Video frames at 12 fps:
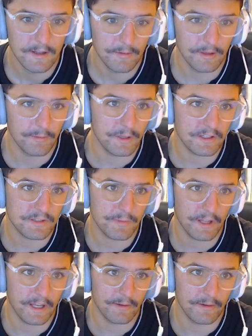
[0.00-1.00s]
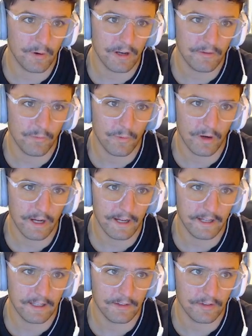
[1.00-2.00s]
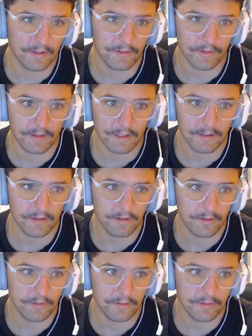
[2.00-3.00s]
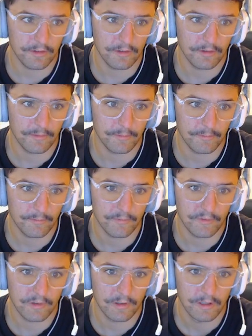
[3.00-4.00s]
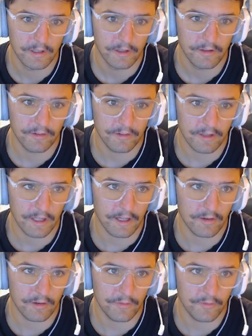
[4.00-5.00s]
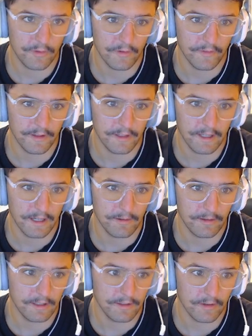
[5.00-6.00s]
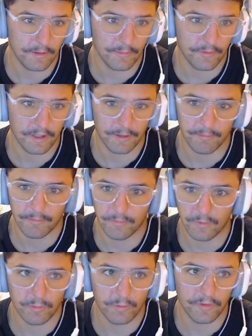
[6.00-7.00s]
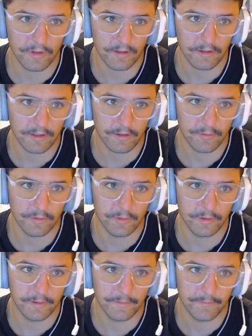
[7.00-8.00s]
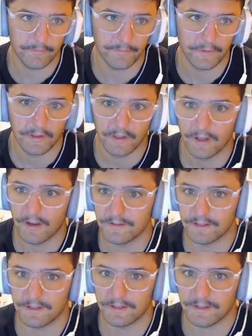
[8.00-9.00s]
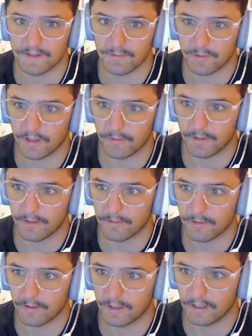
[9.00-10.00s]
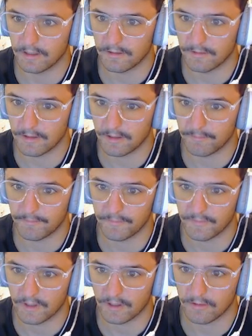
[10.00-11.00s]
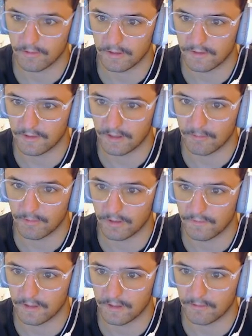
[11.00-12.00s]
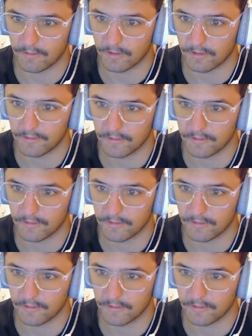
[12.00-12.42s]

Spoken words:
Let me explain kind of why I guess I took that loss. So start off on the hourly time frame. What was I looking for? See, this is where I went wrong here. I can already see what I've done wrong.